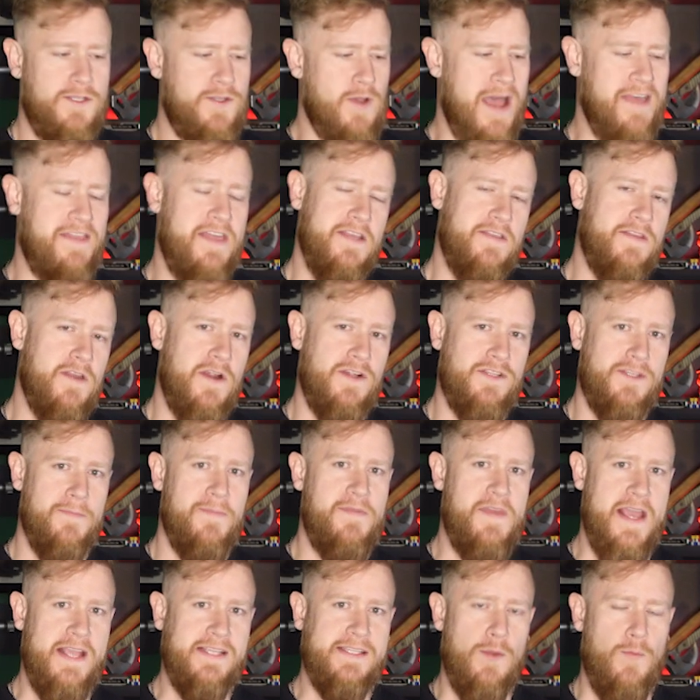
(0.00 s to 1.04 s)
So I think there are some
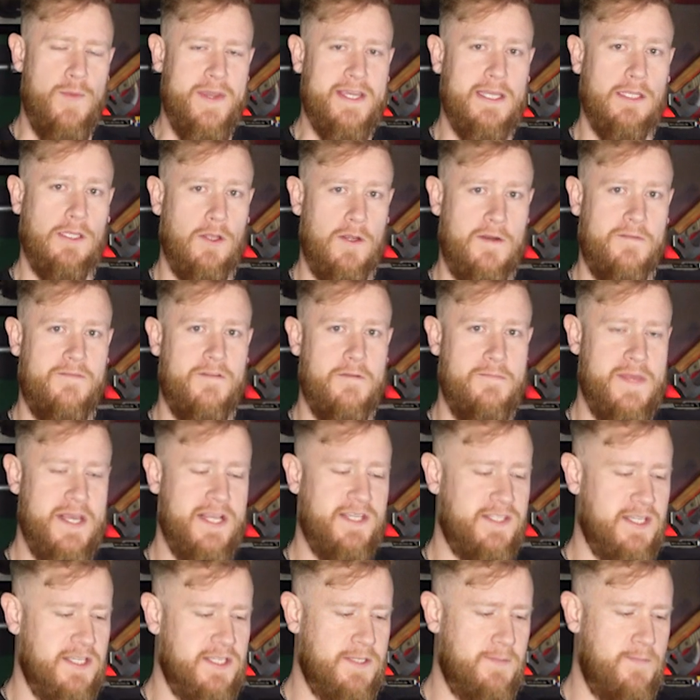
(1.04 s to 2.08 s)
things that we can learn from
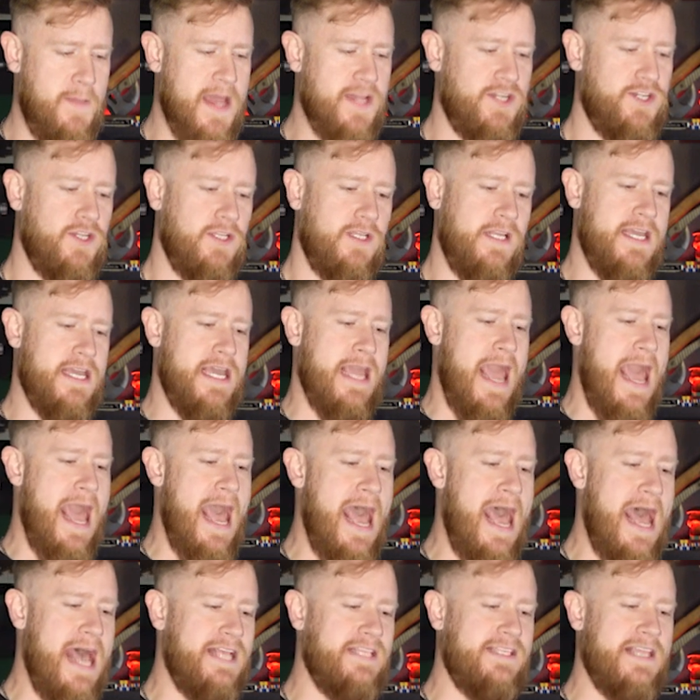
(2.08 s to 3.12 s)
this, especially
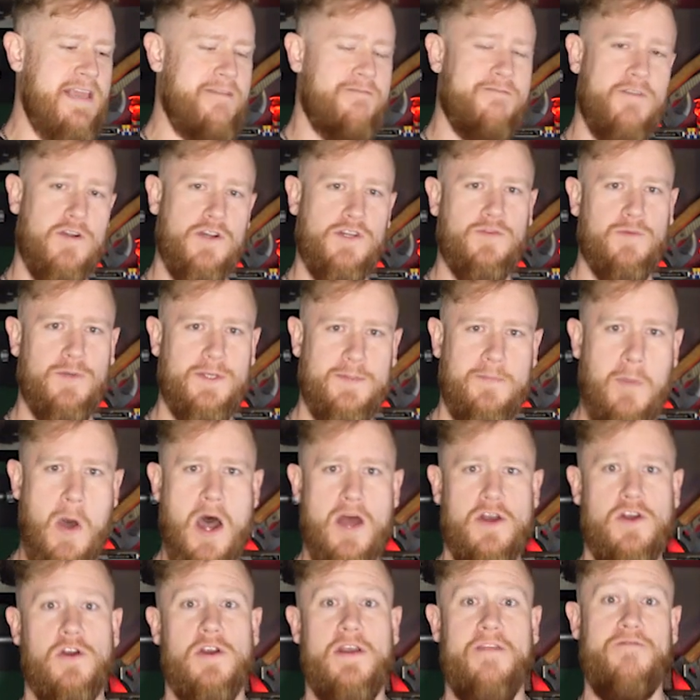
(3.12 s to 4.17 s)
as a first
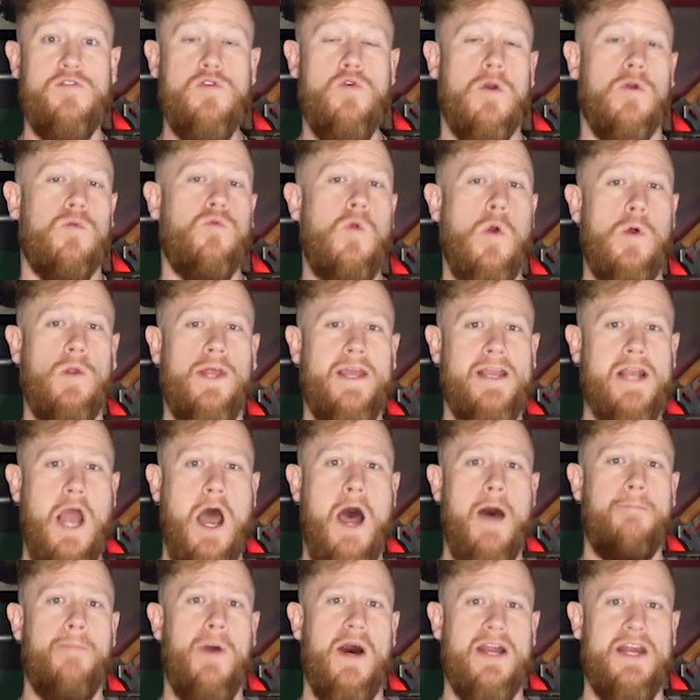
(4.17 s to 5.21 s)
responder. If you are rolling
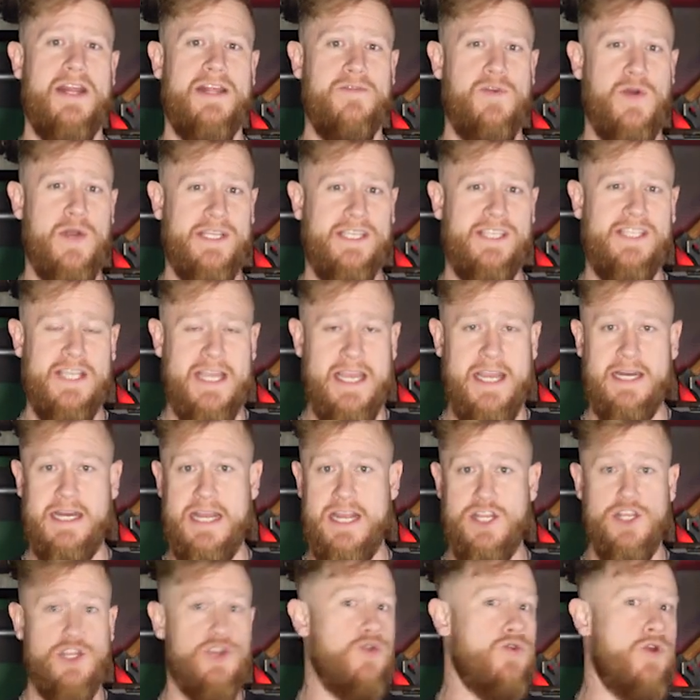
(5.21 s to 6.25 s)
up onto a scene
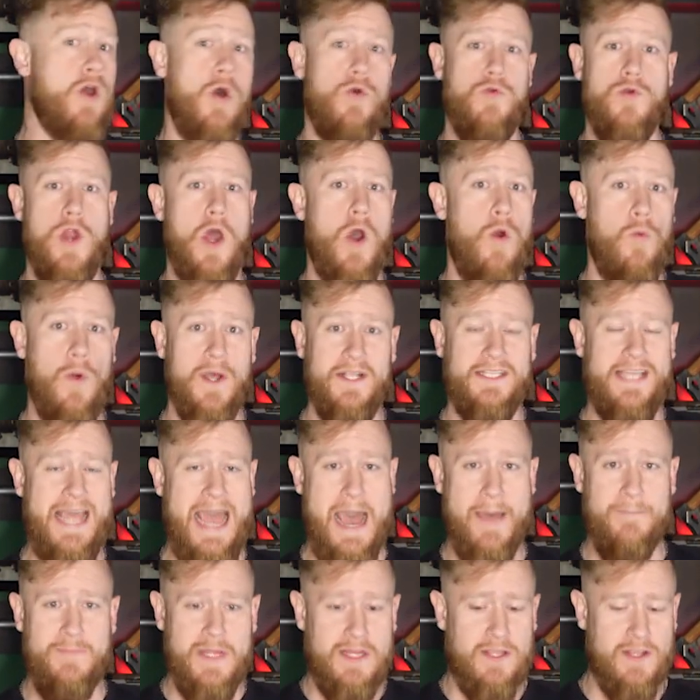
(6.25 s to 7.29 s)
and you don't know what's
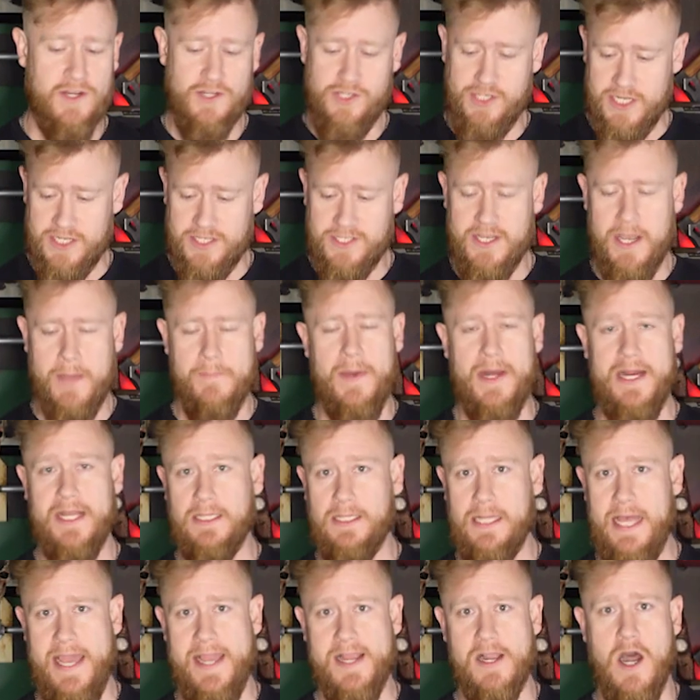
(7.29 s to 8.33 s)
happened, there's just somebody
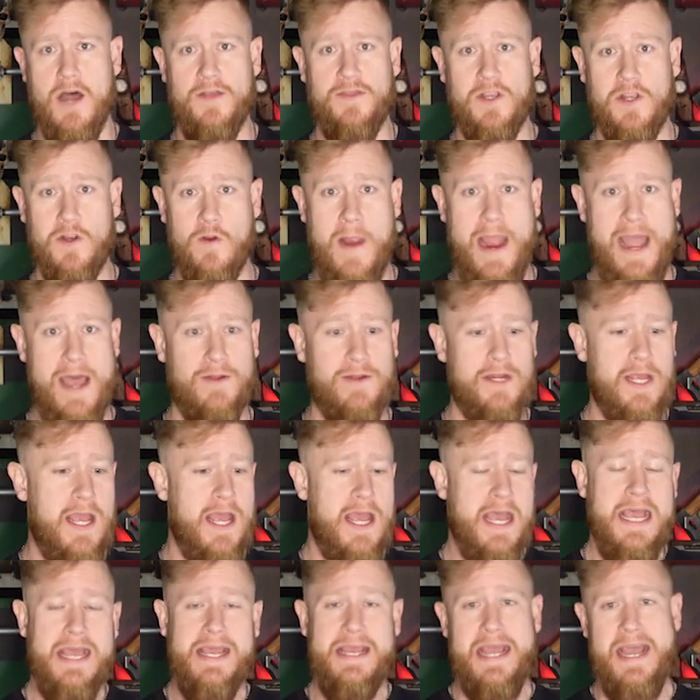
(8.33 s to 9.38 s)
laying on the ground
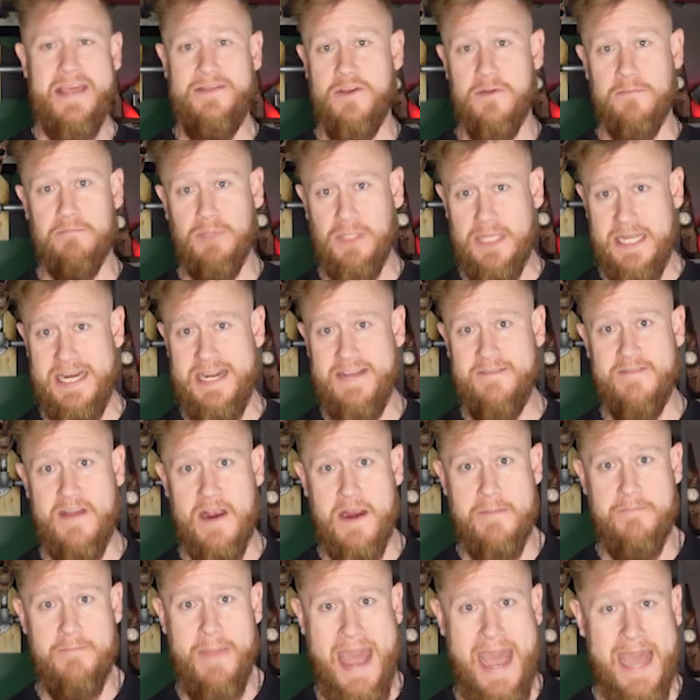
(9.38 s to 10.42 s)
and they're bleeding
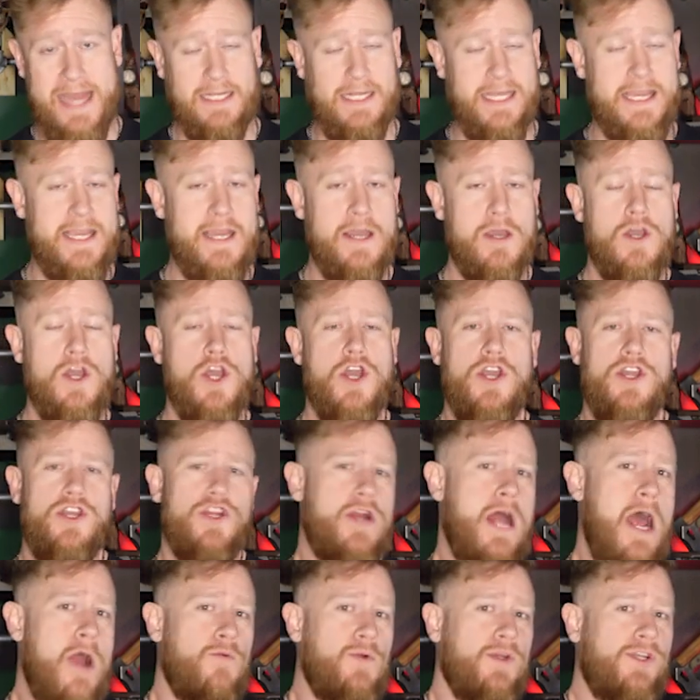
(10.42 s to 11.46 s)
very badly.
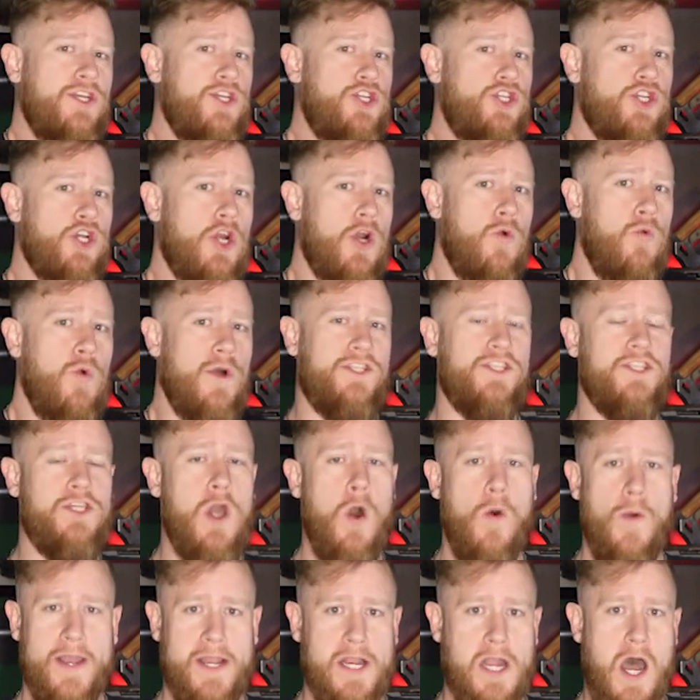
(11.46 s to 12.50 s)
You're not really sure what's
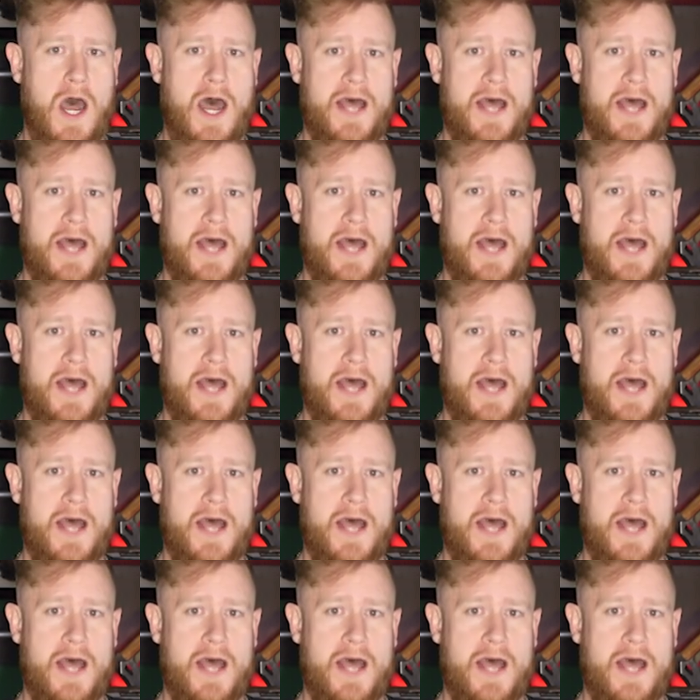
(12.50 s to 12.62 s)
going